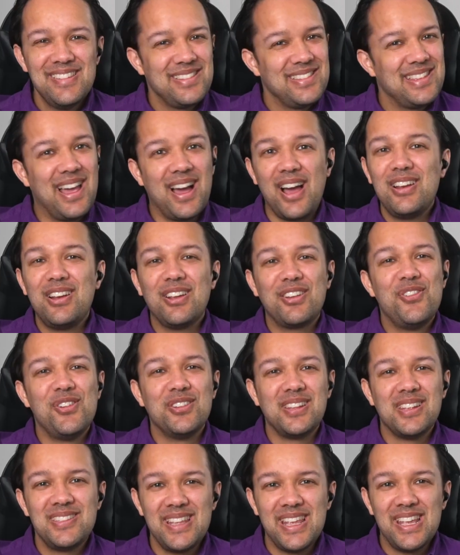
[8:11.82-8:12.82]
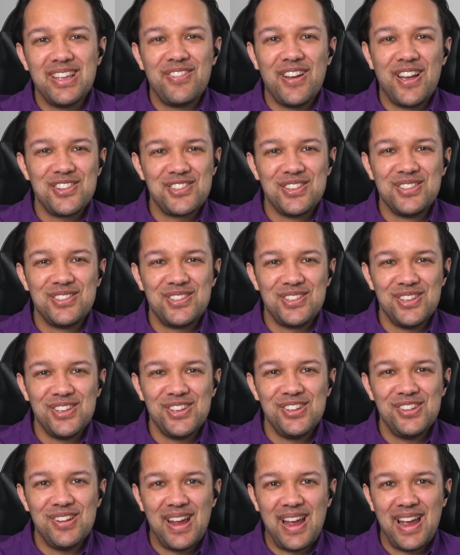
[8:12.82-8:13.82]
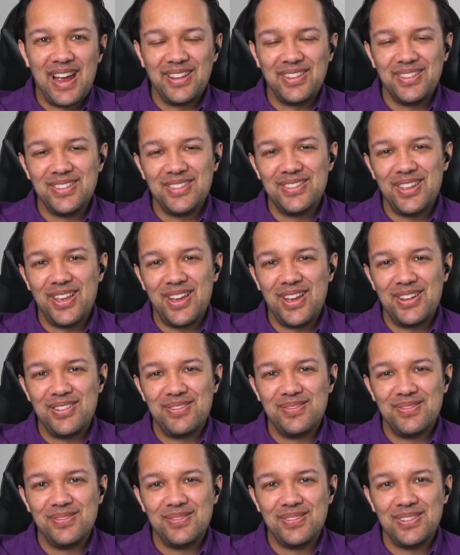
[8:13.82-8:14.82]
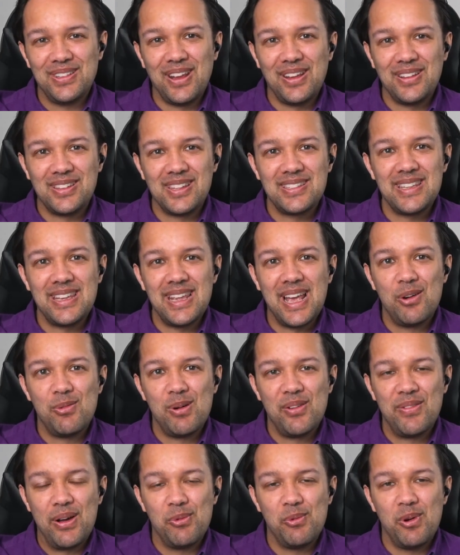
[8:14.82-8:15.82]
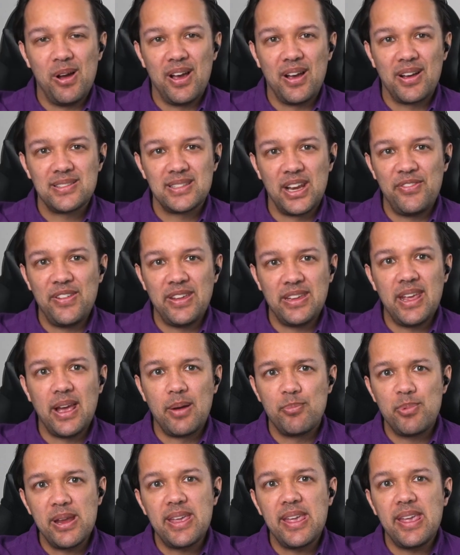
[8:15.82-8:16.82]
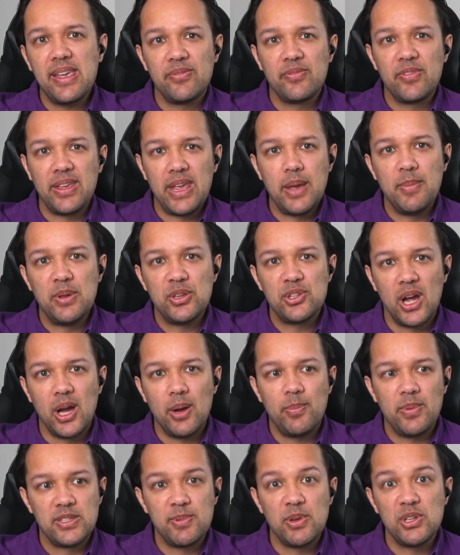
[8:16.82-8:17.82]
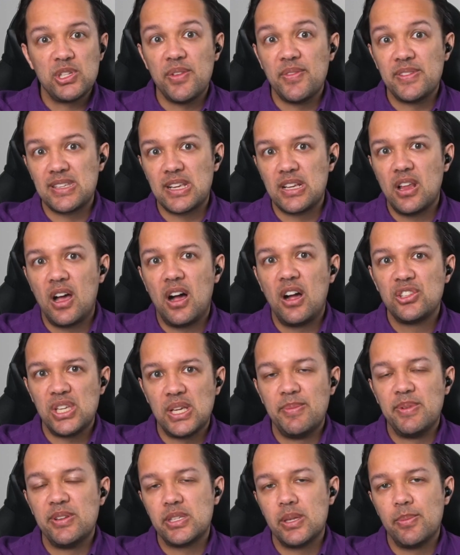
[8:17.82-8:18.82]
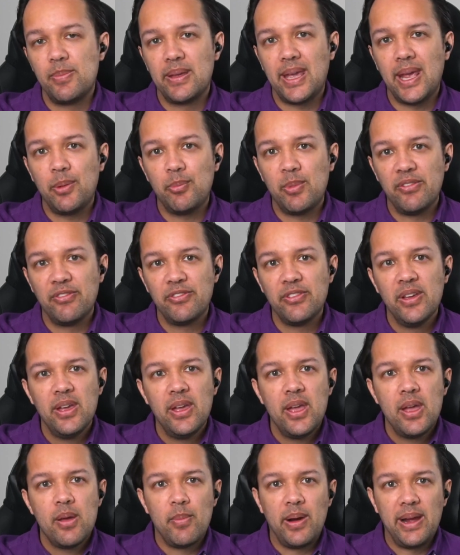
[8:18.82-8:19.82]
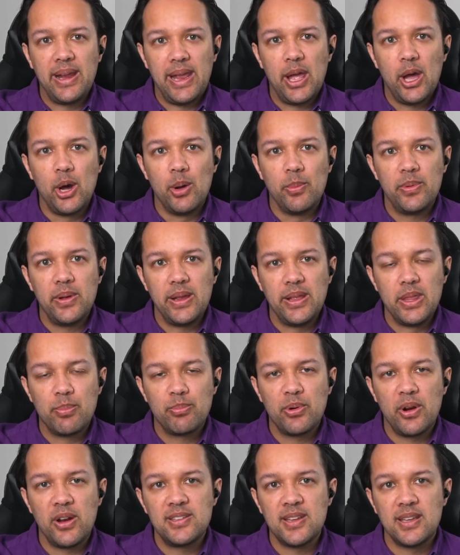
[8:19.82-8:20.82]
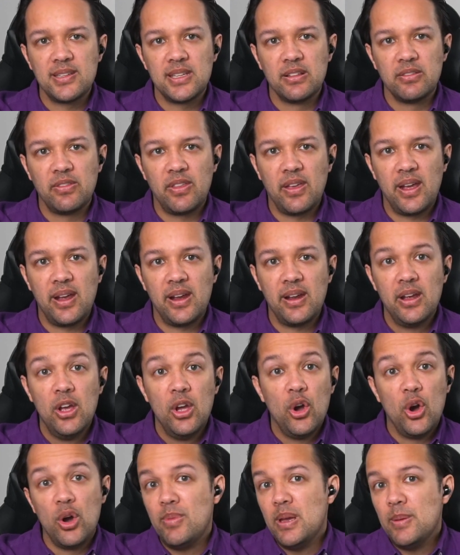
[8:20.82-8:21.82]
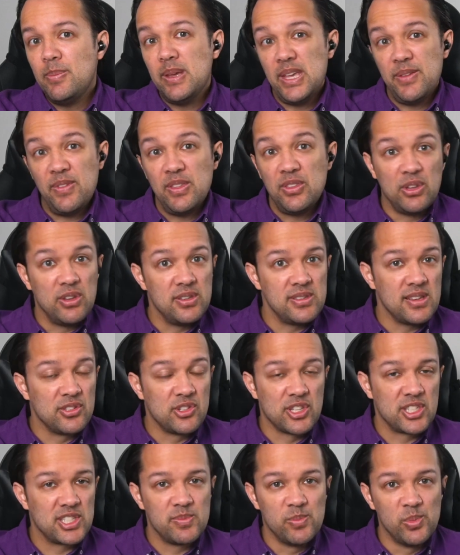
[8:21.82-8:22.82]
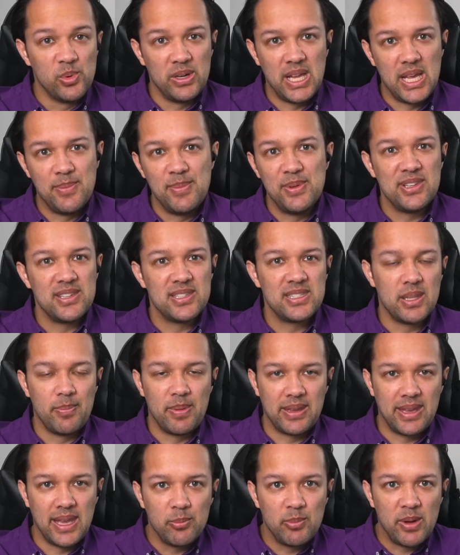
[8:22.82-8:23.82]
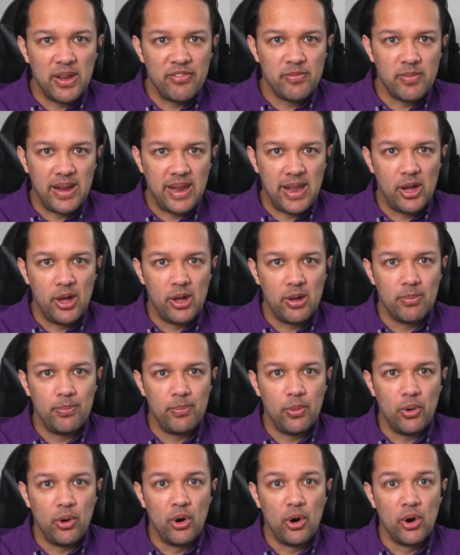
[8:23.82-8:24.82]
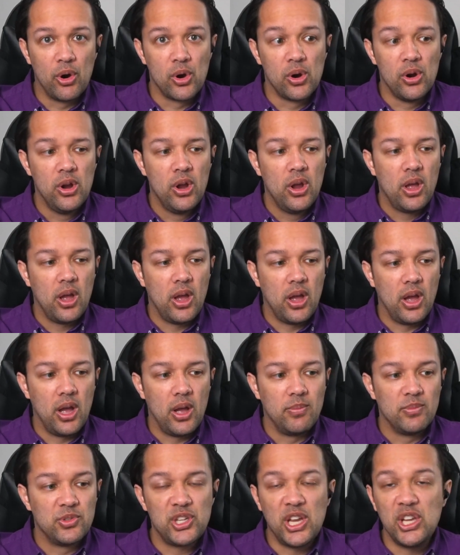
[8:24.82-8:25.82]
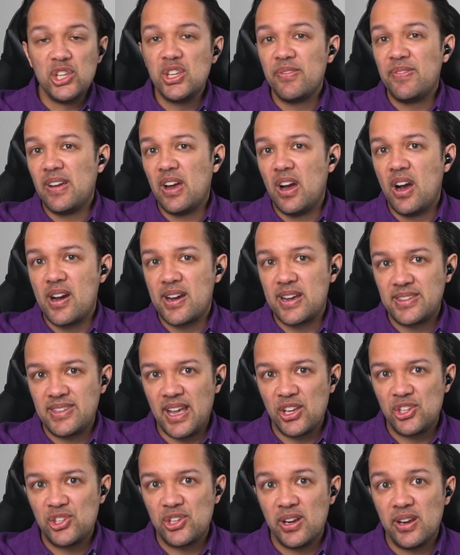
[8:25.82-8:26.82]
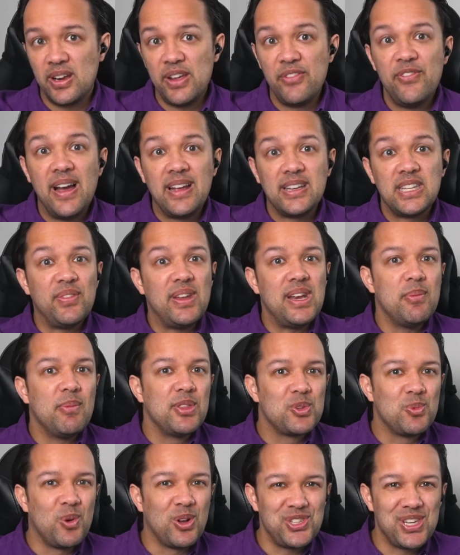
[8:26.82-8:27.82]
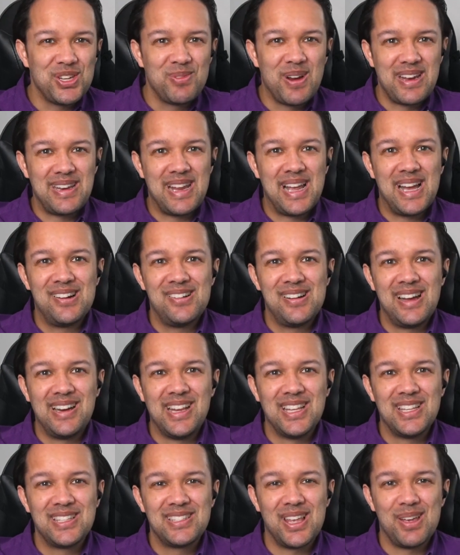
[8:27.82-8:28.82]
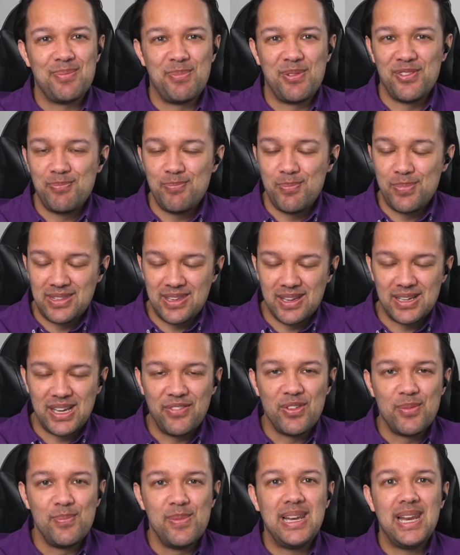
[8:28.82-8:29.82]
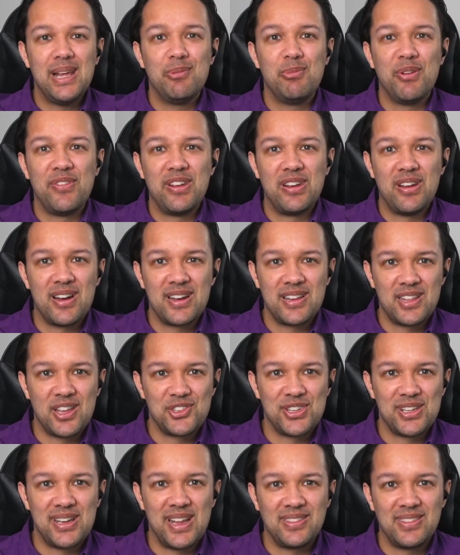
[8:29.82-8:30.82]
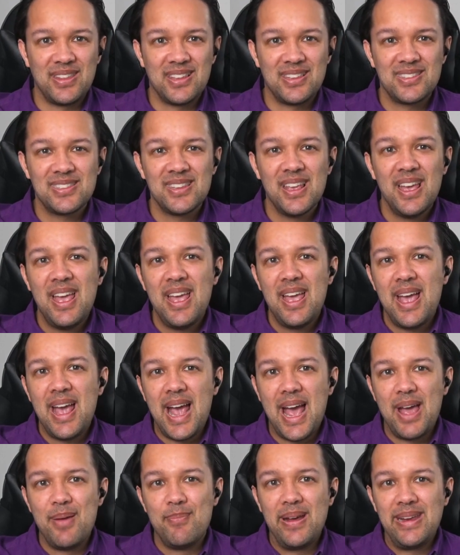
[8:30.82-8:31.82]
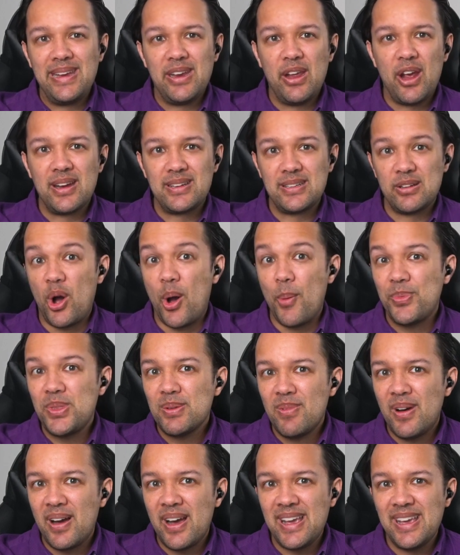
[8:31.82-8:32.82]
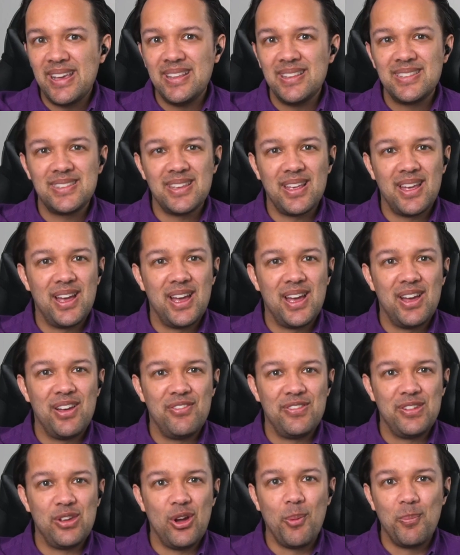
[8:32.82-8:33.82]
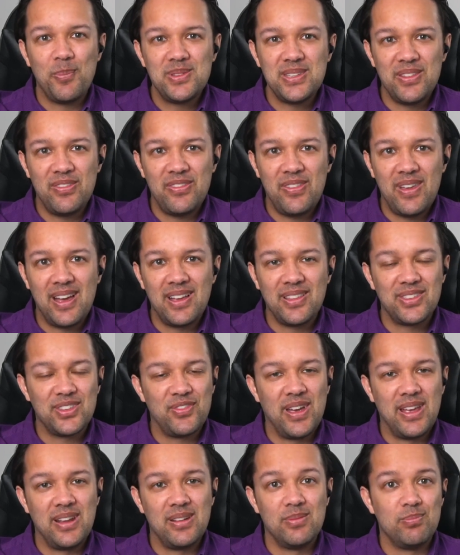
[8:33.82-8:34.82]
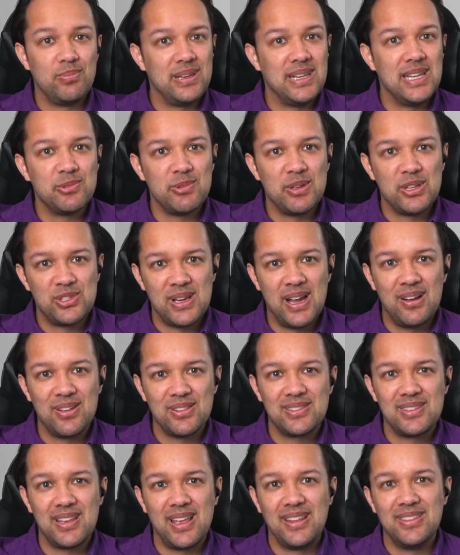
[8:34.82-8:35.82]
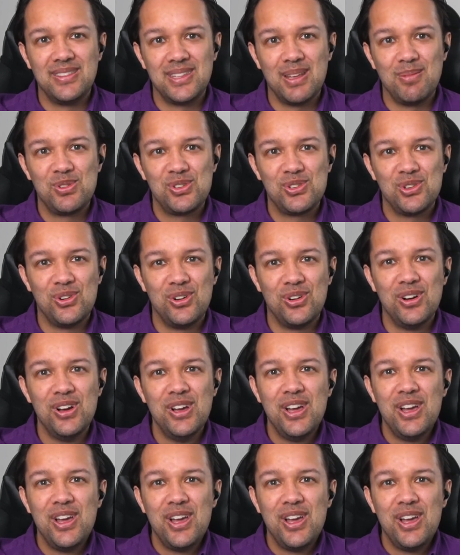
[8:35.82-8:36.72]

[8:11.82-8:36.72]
yeah, I look forward to seeing version two and um, you know to see how well that works. And I think yeah, breaking the image up, especially if it's a large image to begin with, might help in the processing there. Or maybe even using just smaller images to begin with might help. Or um, changing the architecture. In fact, if anyone's watching right now and is uh, particularly familiar with an architecture like this and may know how to optimize uh, the ops in that, then please reach out, and I'm sure